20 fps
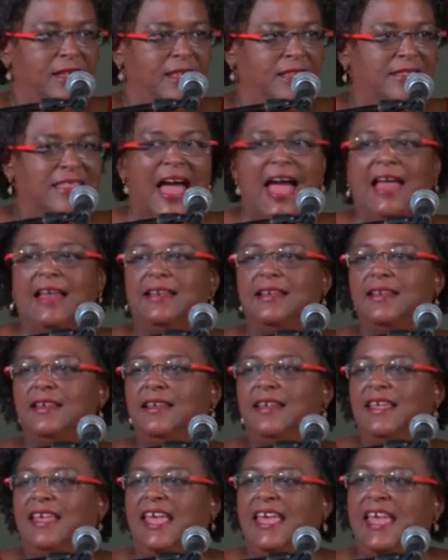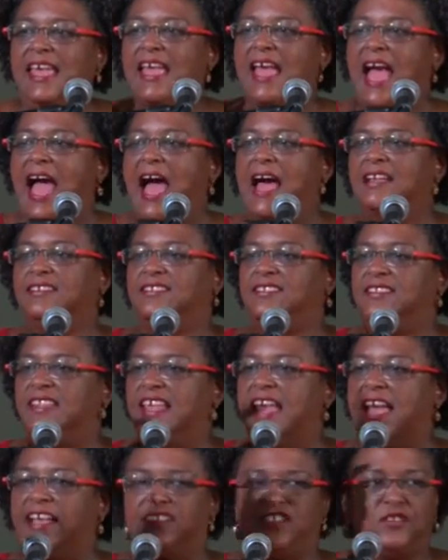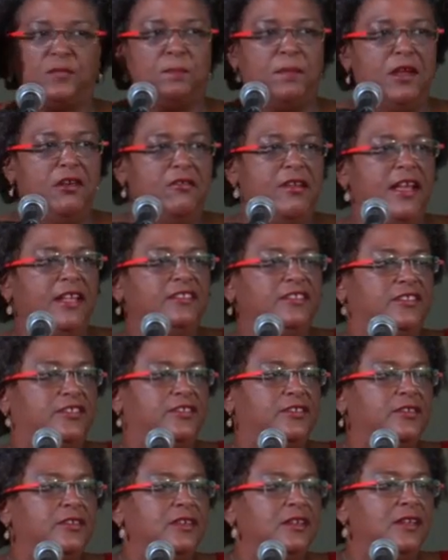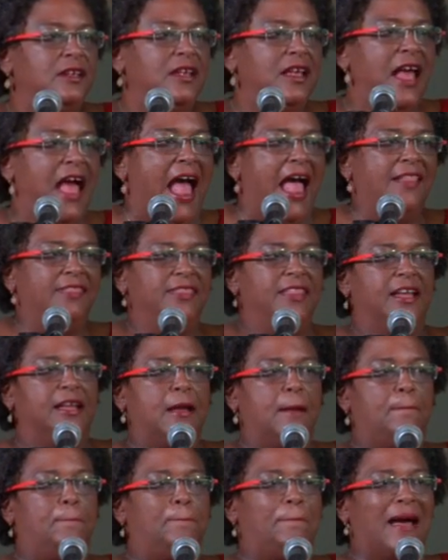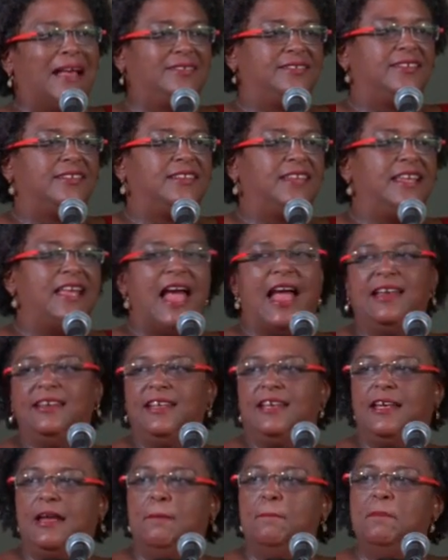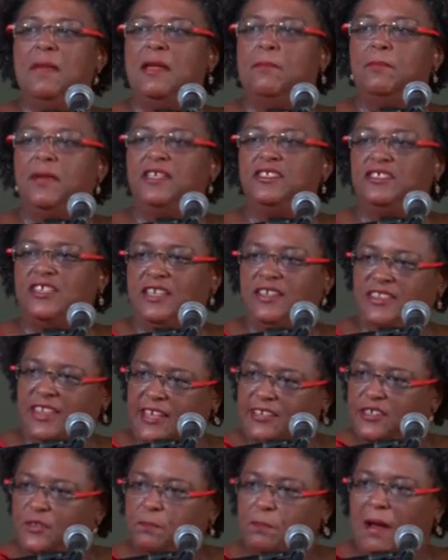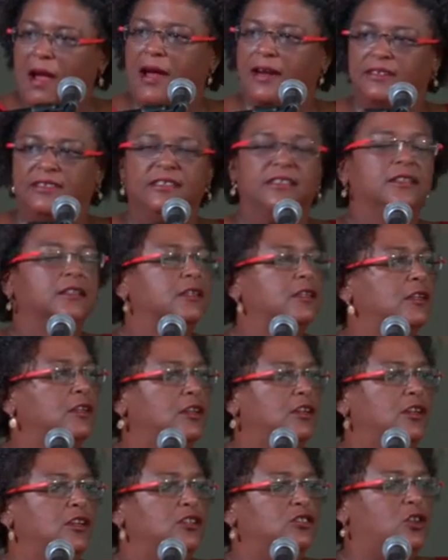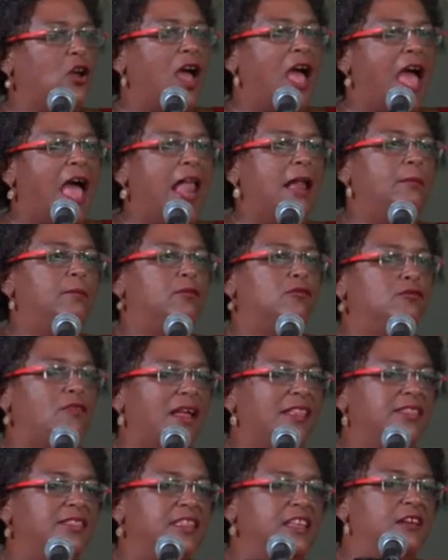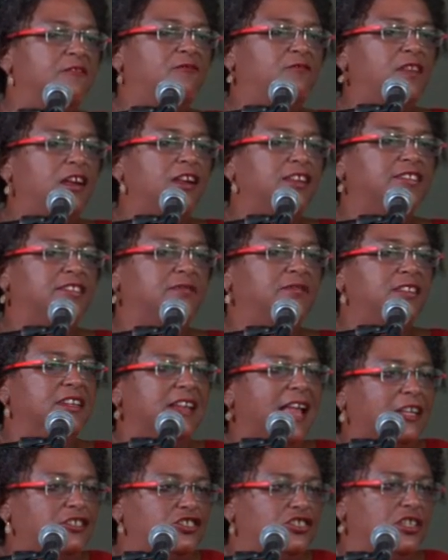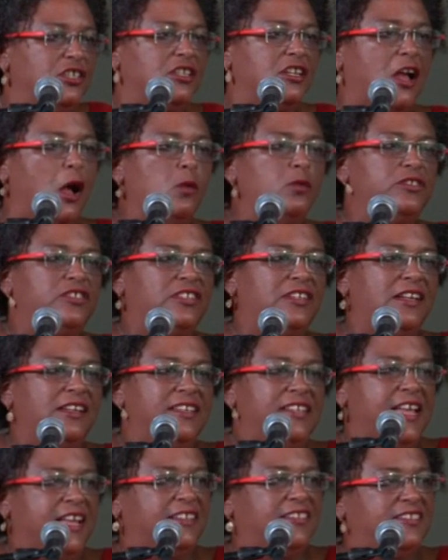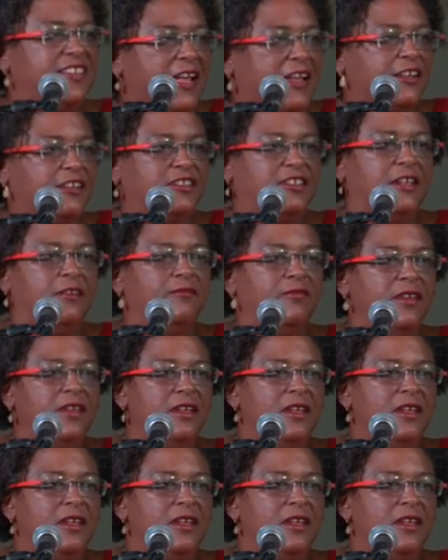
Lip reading: that he has the experience and the capacity and the commitment to this party to help run the affairs of the National Council and the executive